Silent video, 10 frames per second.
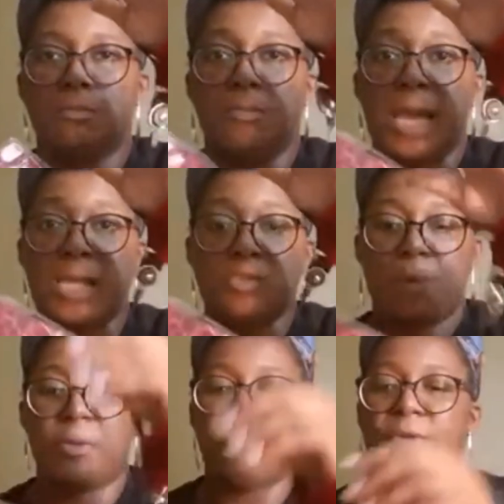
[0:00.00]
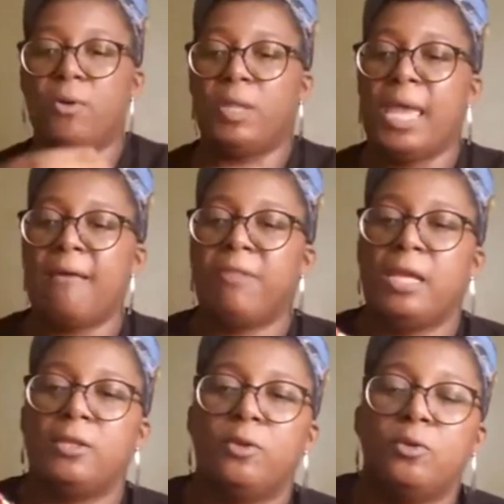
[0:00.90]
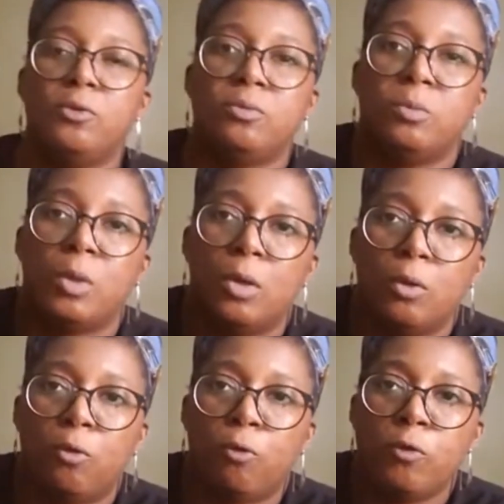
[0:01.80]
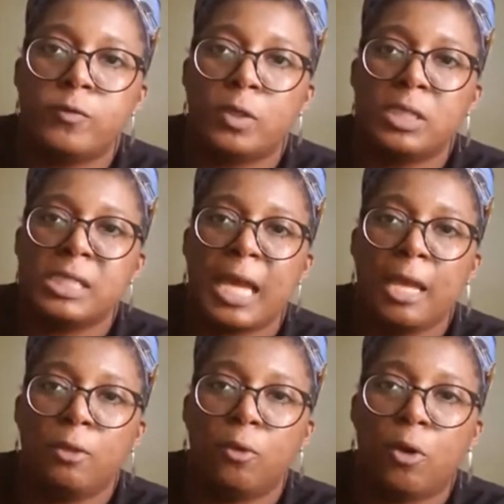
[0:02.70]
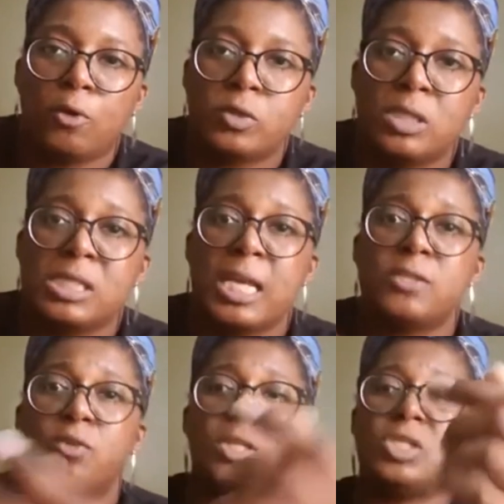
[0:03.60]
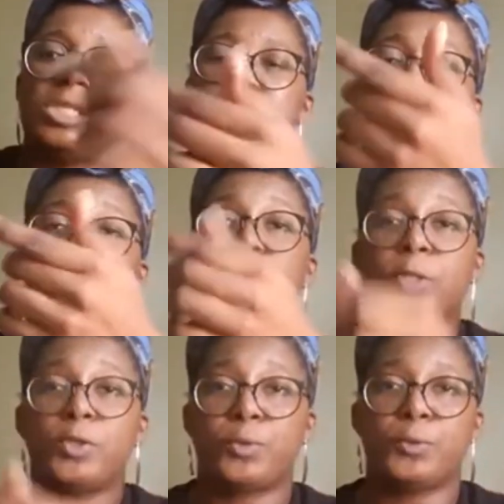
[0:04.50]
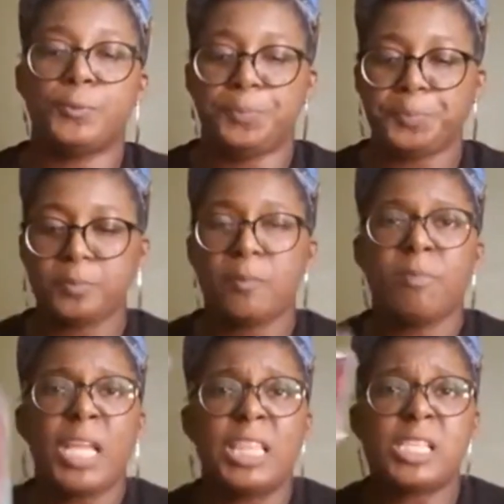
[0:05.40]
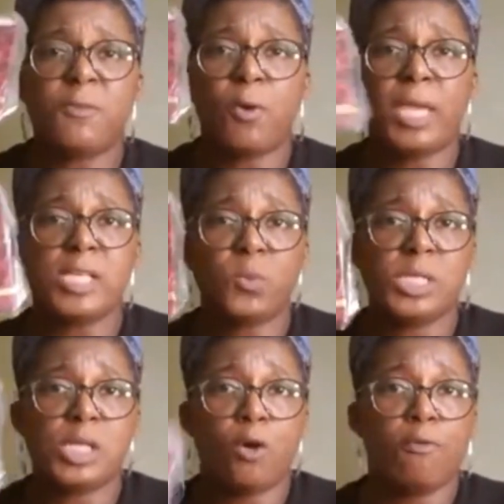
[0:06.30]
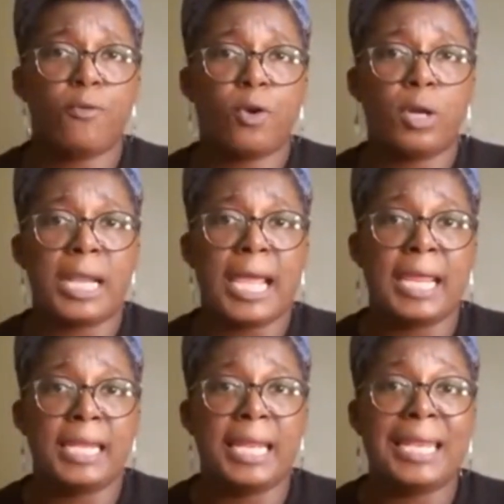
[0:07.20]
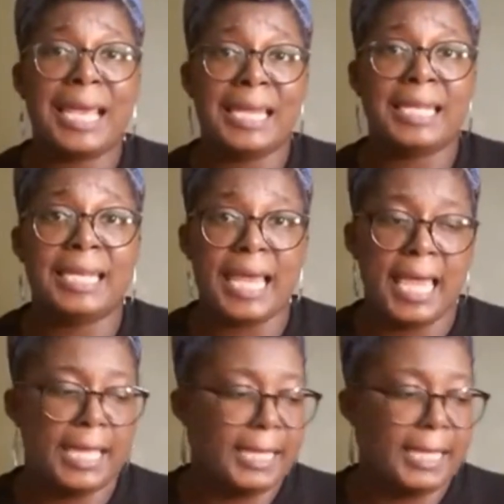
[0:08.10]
not drop your phone they have like little grooves on the side little holes on the side so you can just like loop it through this phone case retailed for $9.99